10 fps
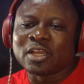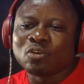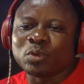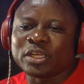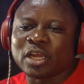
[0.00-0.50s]

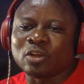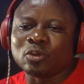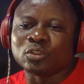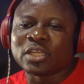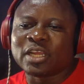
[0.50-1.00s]
Win or
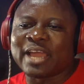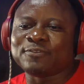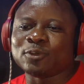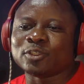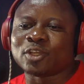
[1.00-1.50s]
lose,
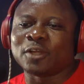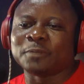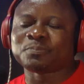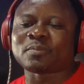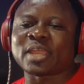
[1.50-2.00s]
life goes on.
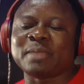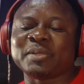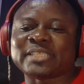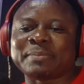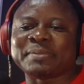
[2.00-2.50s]
But
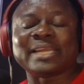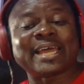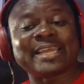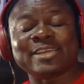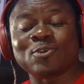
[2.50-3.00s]
Stamina,
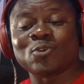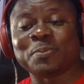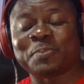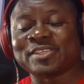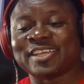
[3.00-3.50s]
that year when we
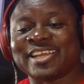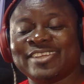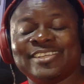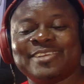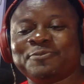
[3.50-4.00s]
play together,
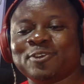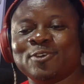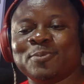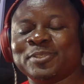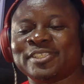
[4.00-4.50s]
you know, they
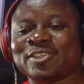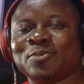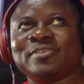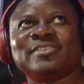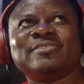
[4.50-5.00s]
follow opposition.